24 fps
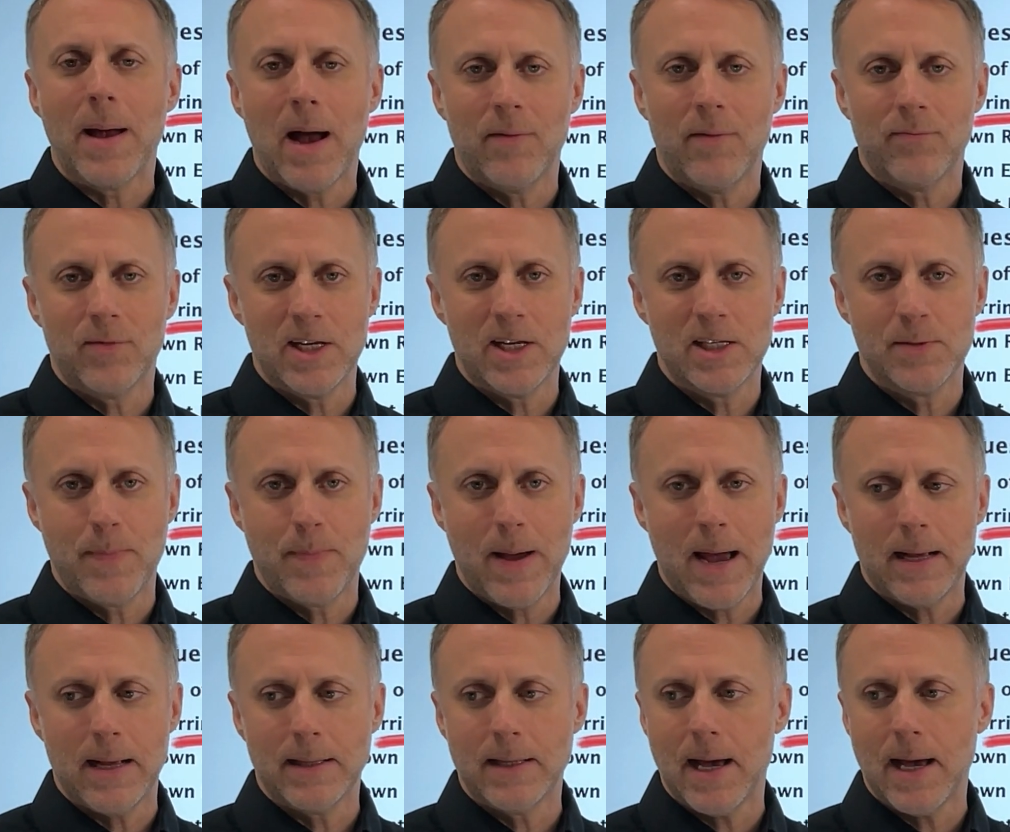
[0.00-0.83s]
out these
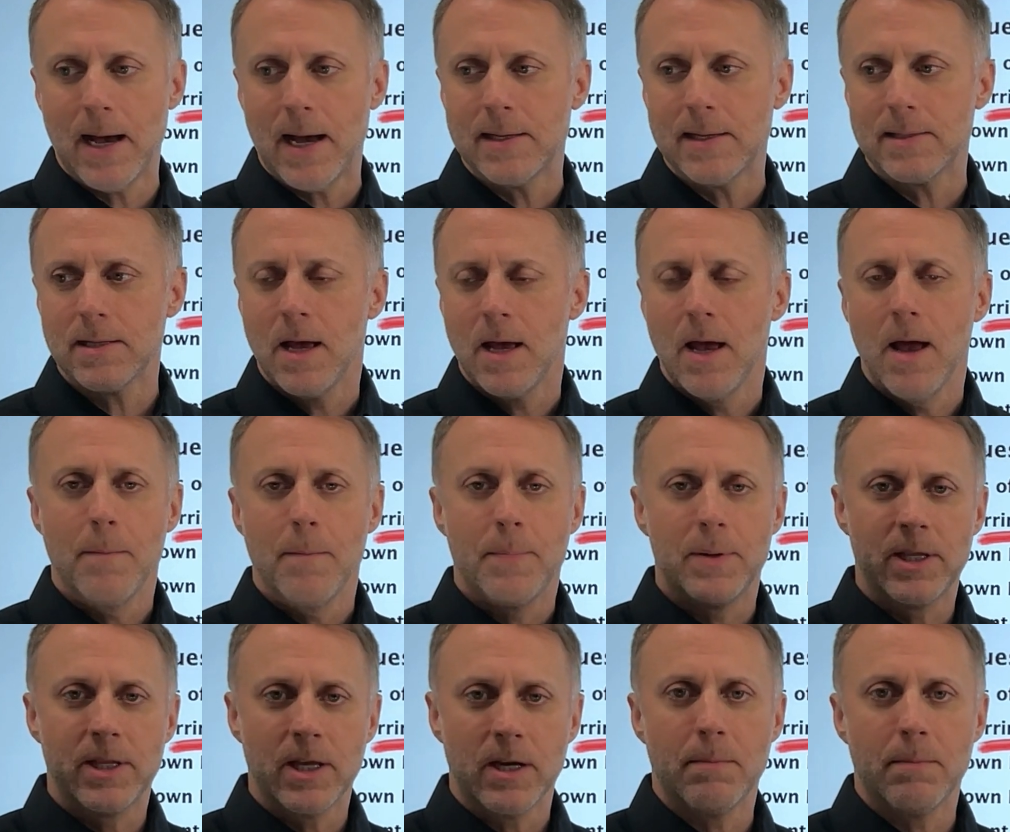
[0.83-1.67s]
bad guys
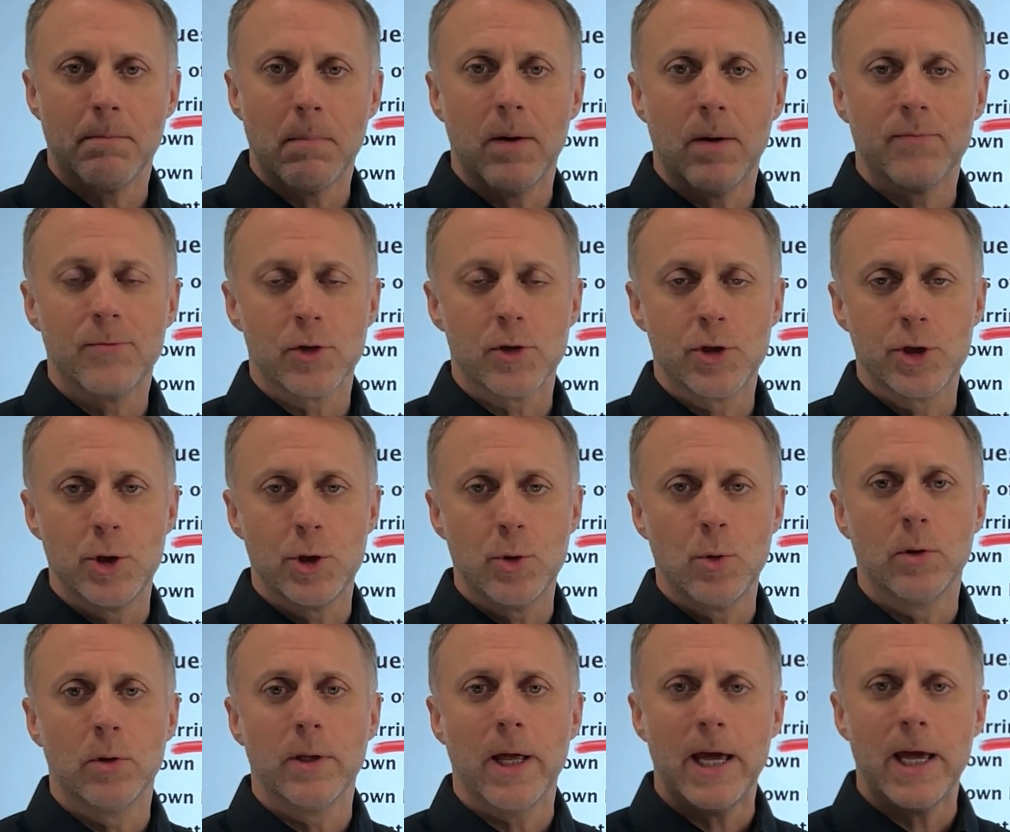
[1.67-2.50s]
but then a month or
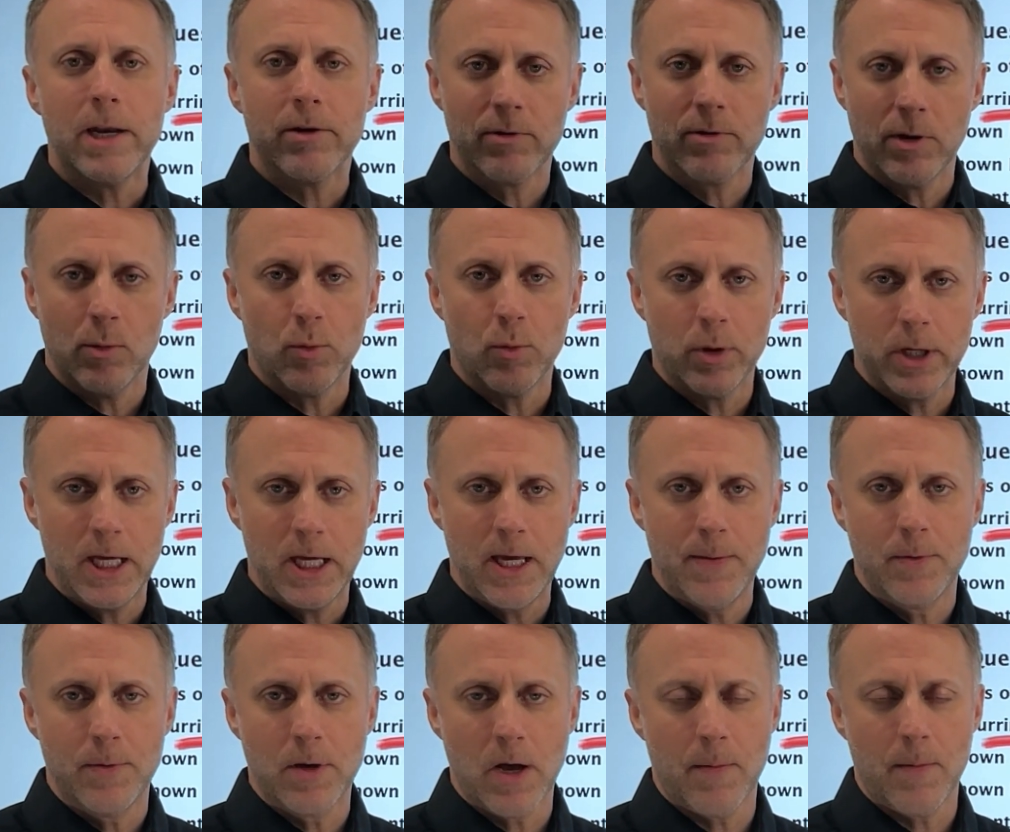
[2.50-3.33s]
two later it will
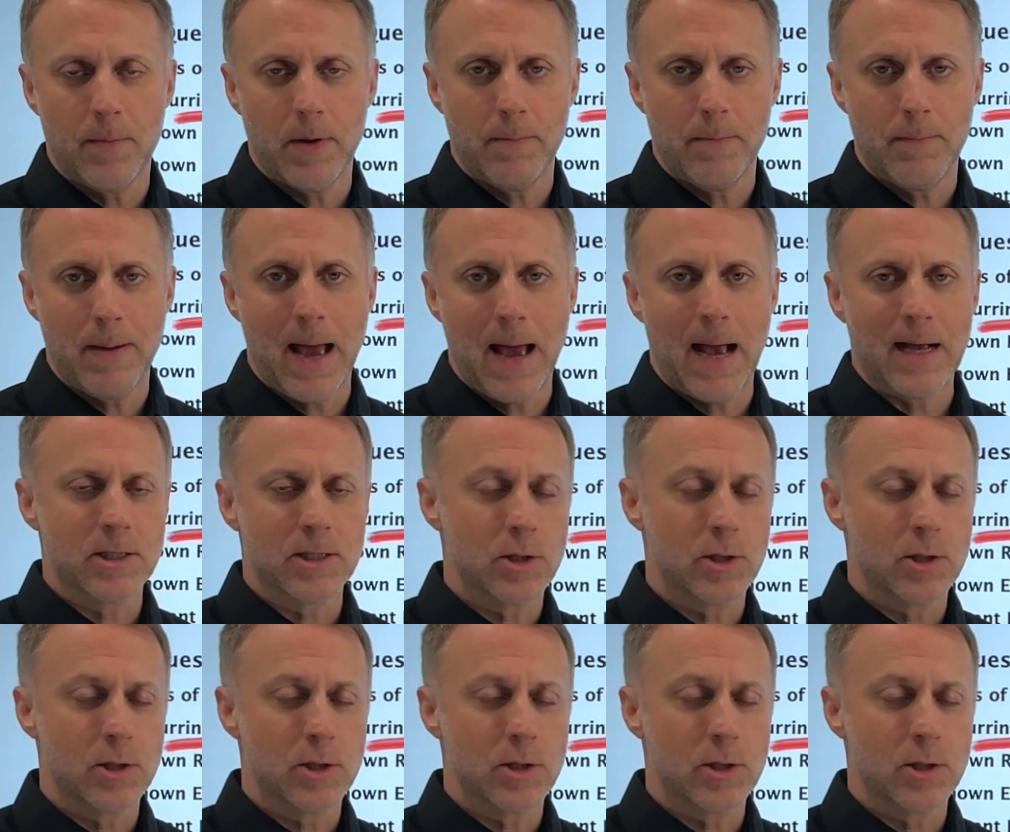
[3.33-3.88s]
keep coming back.